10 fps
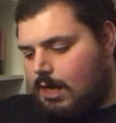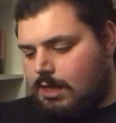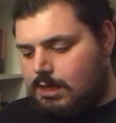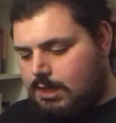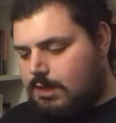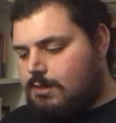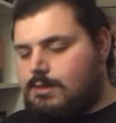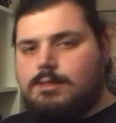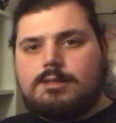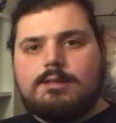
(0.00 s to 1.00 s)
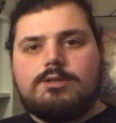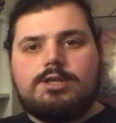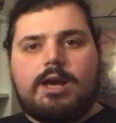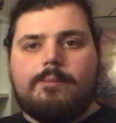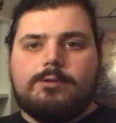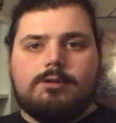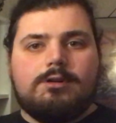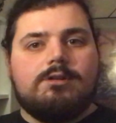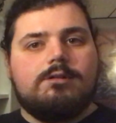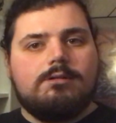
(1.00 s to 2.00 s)
It
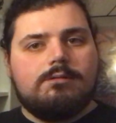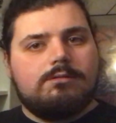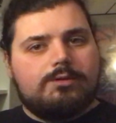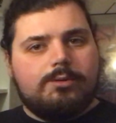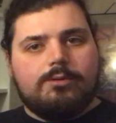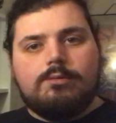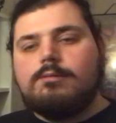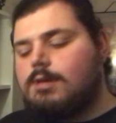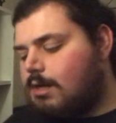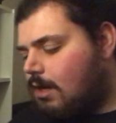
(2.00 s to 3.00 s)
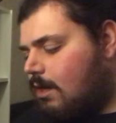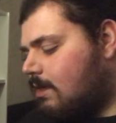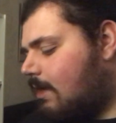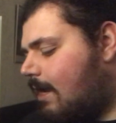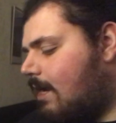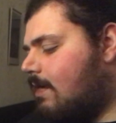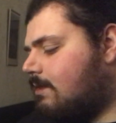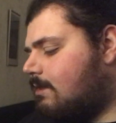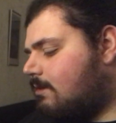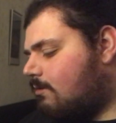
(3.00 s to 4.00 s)
Chapter 2
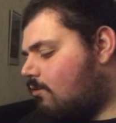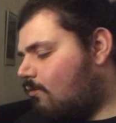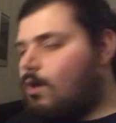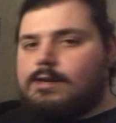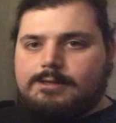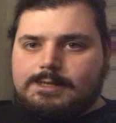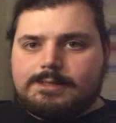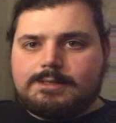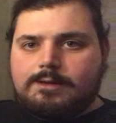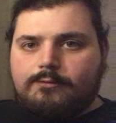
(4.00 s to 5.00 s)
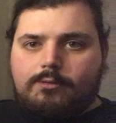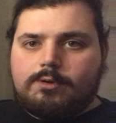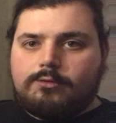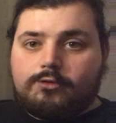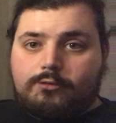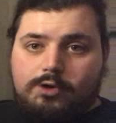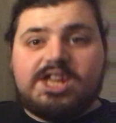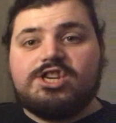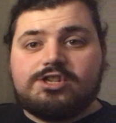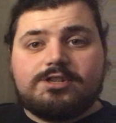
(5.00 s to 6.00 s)
has 1 disc for
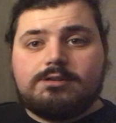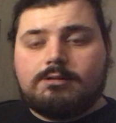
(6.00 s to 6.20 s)
each.